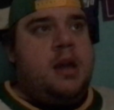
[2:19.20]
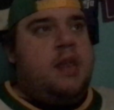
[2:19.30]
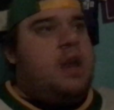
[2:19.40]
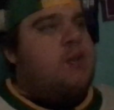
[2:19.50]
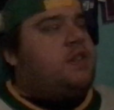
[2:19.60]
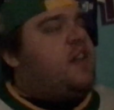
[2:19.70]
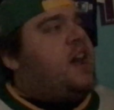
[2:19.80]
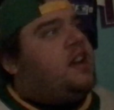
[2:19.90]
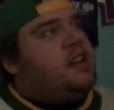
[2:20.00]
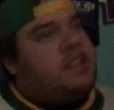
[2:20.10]
There's
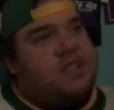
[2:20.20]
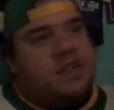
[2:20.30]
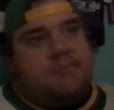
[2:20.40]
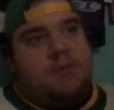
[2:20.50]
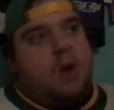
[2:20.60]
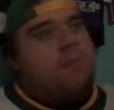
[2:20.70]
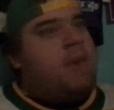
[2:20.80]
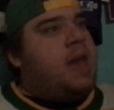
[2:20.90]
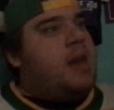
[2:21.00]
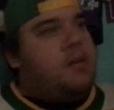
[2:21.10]
finally some
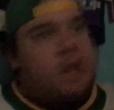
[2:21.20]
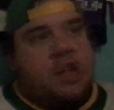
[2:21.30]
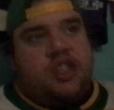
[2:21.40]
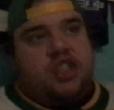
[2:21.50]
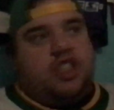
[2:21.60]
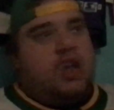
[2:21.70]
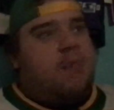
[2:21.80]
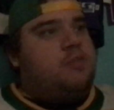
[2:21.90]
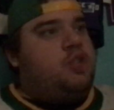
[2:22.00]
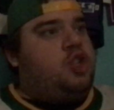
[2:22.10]
momentum,
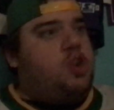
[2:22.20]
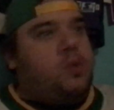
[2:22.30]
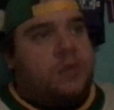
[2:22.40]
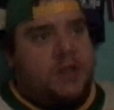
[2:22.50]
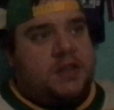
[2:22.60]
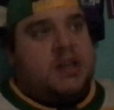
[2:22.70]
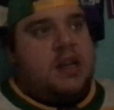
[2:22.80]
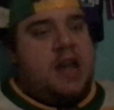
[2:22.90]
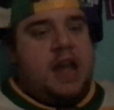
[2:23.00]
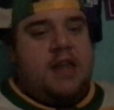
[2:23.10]
some juice.
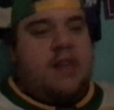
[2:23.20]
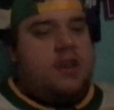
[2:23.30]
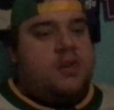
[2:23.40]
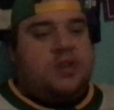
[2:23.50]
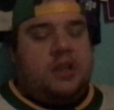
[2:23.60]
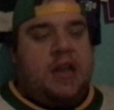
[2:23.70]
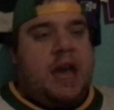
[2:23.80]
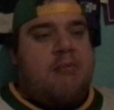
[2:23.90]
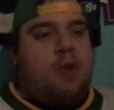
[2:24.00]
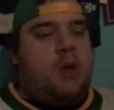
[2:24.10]
And then there was a
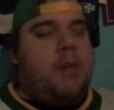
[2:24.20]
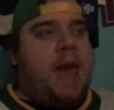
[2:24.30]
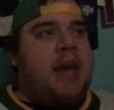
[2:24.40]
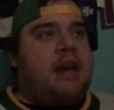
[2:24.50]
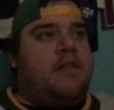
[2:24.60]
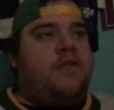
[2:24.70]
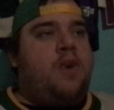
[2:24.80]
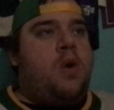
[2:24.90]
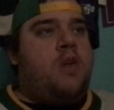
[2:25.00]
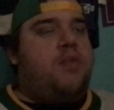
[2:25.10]
lot more back and
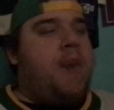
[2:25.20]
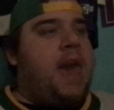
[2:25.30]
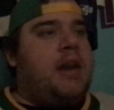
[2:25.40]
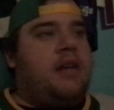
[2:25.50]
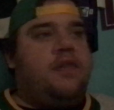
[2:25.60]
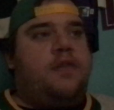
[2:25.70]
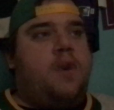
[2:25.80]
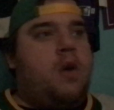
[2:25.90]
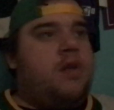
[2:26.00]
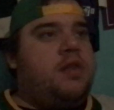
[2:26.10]
forth,
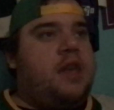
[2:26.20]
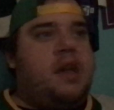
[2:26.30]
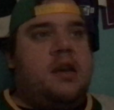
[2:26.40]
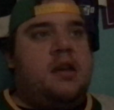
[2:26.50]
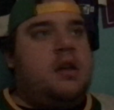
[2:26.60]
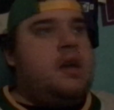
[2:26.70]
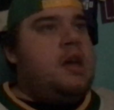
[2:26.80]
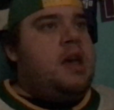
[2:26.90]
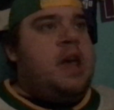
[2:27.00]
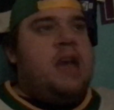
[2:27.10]
and
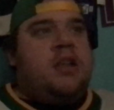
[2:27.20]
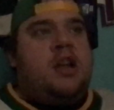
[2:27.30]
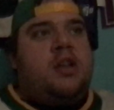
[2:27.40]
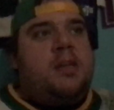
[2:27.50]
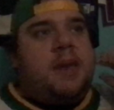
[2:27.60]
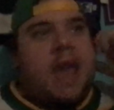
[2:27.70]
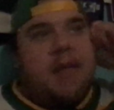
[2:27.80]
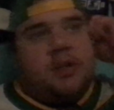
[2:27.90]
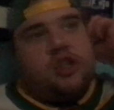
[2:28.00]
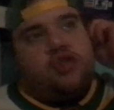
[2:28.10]
it literally
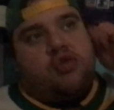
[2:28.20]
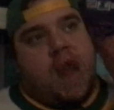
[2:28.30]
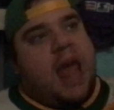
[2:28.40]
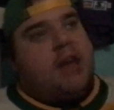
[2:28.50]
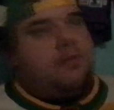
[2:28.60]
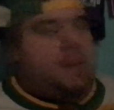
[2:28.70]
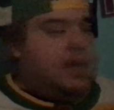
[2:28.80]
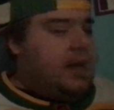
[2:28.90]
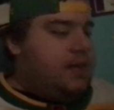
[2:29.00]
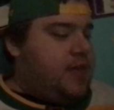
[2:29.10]
became a track
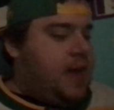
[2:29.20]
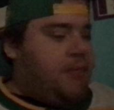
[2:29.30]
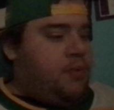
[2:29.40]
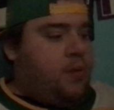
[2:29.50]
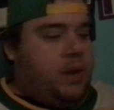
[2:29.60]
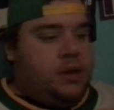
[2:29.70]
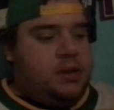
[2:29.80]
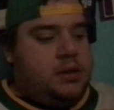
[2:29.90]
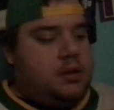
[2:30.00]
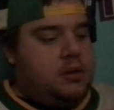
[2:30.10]
meet at that point.